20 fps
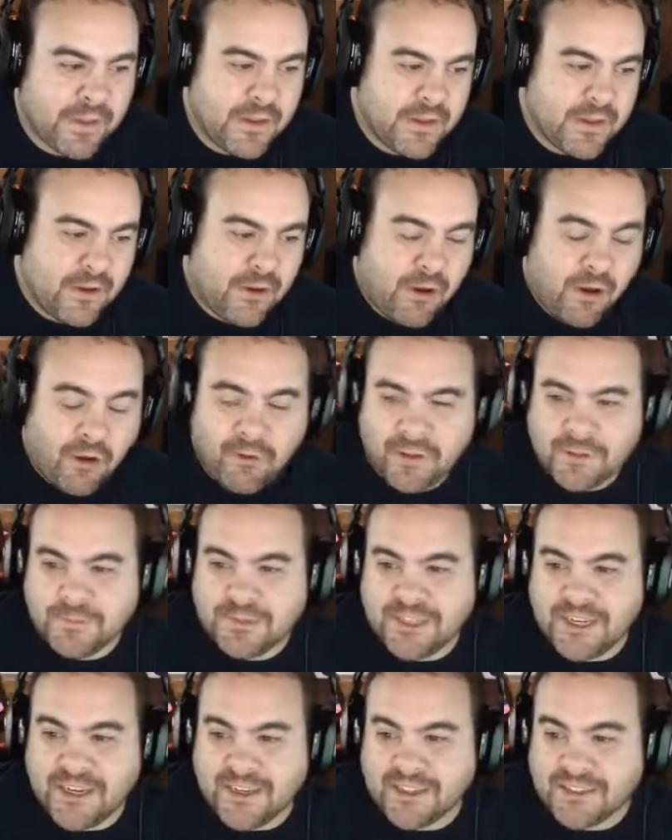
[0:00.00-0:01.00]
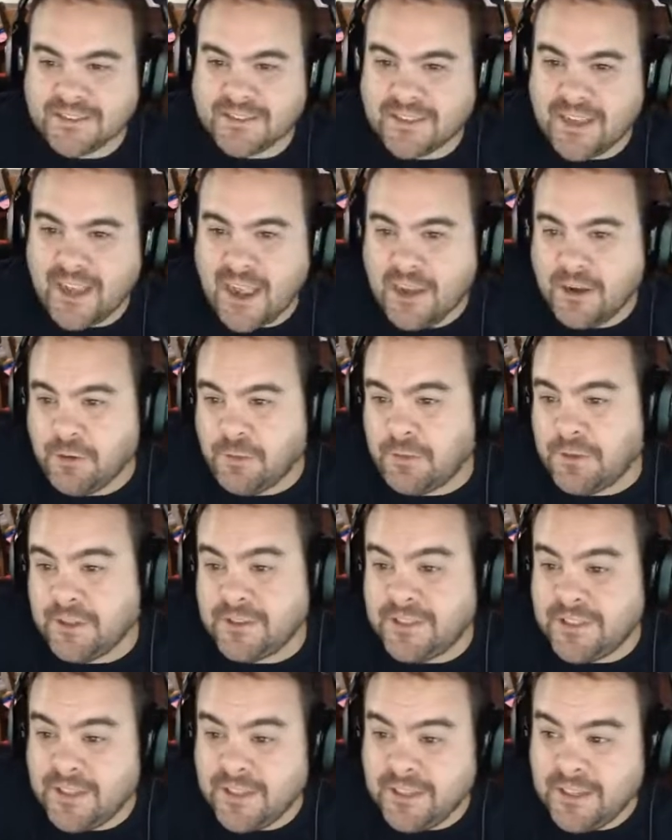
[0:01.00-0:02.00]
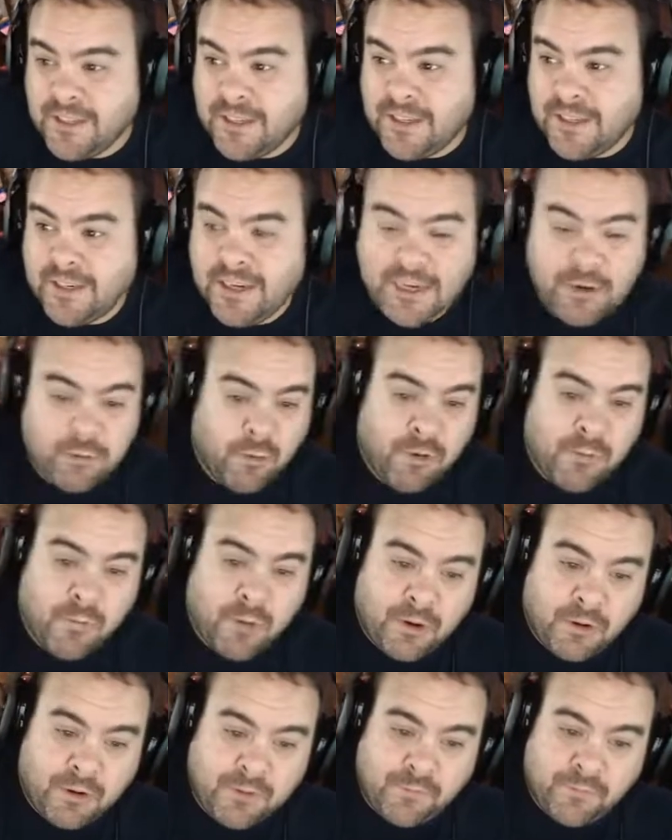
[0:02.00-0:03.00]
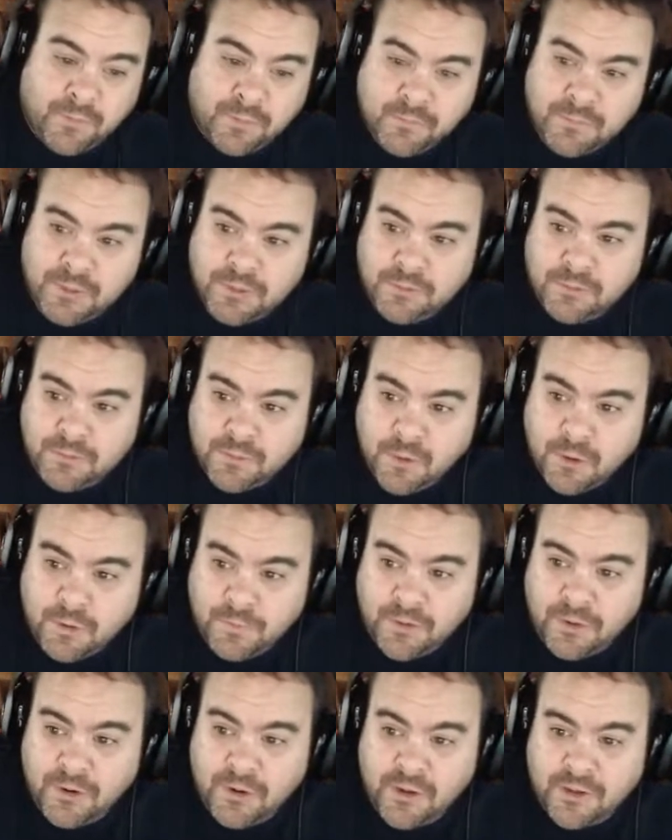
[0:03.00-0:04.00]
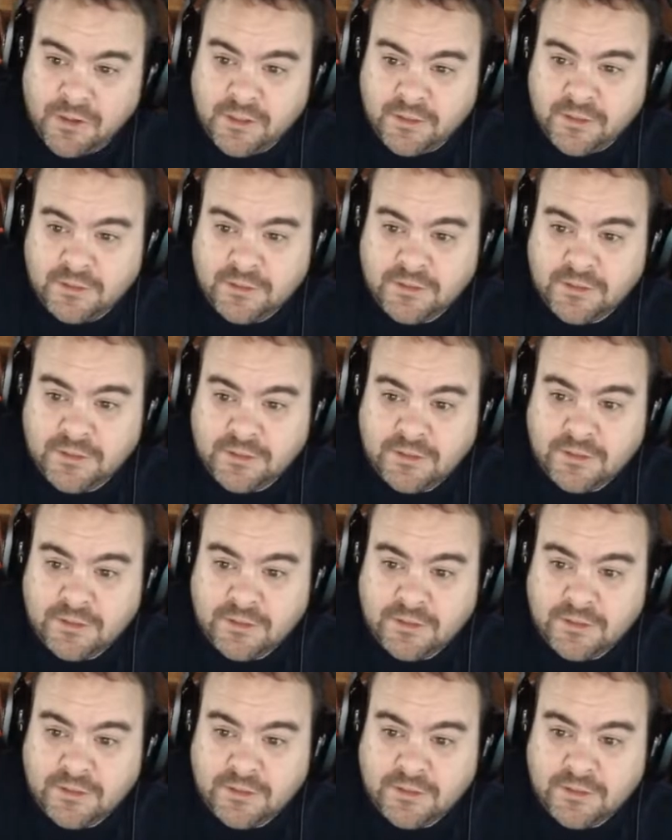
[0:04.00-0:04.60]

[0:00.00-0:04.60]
All I'm saying is I don't want to see any hero ball from you, Coleman Hawkins.